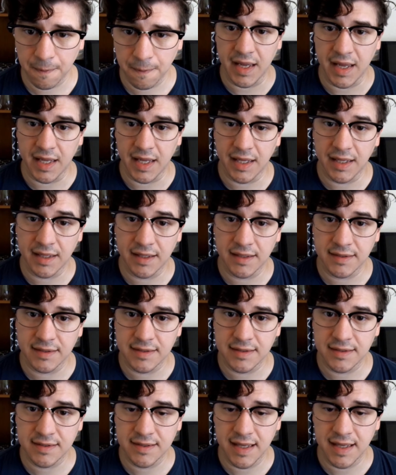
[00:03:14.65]

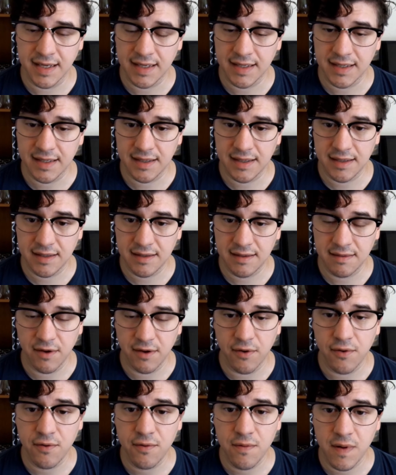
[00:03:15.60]
And they
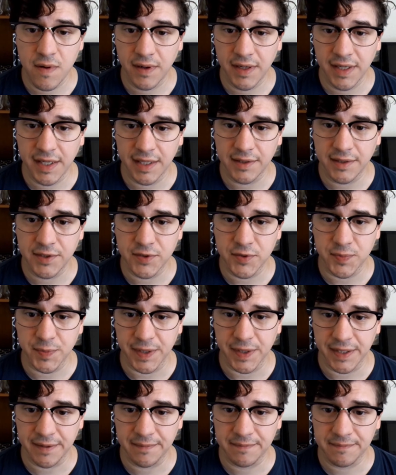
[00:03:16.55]
go on a killing
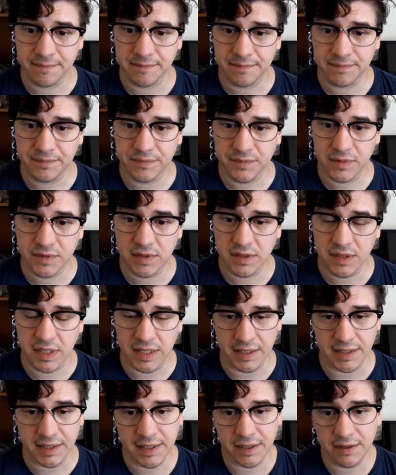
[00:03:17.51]
spree,
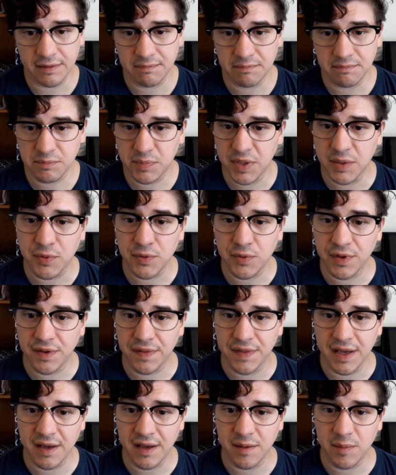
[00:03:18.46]
killing people
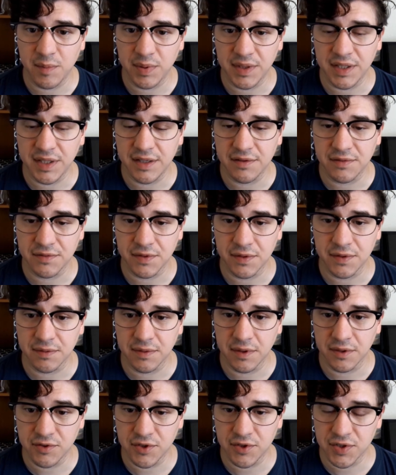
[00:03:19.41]
that they believe
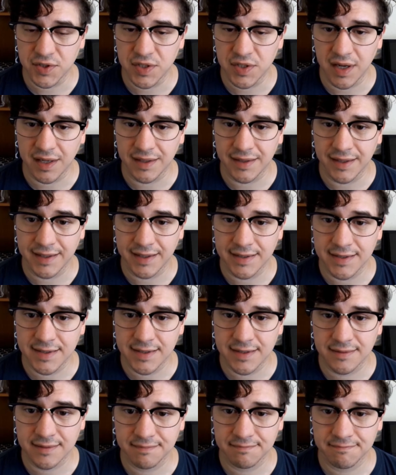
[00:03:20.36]
are just not
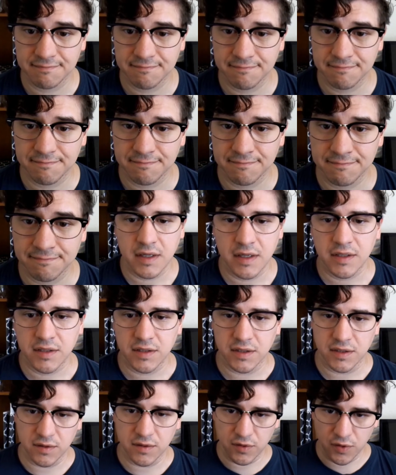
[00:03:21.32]
nice.
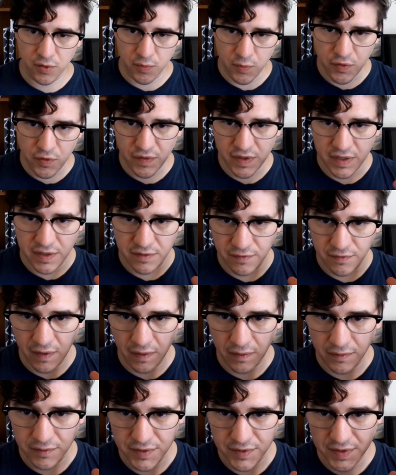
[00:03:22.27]
The movie
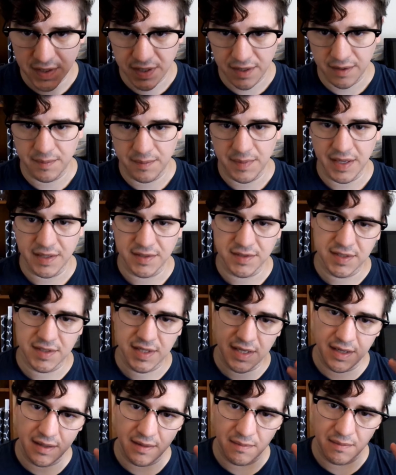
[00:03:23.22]
follows them as
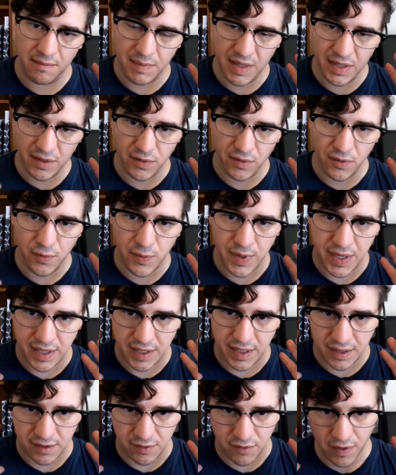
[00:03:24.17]
they make their
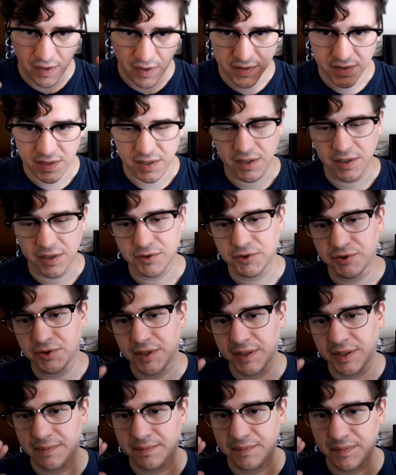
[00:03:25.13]
way across the
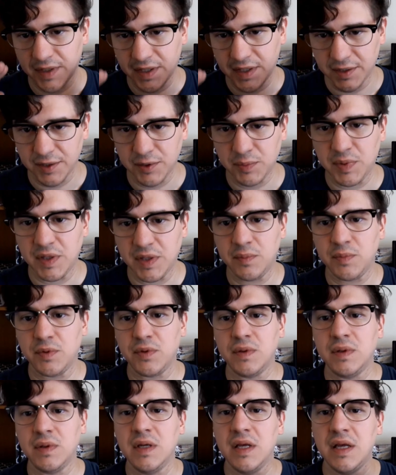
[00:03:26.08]
country, killing
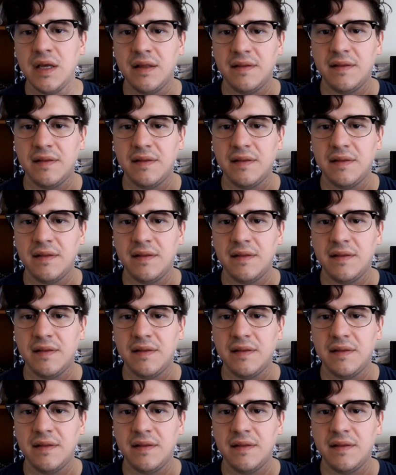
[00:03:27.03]
people.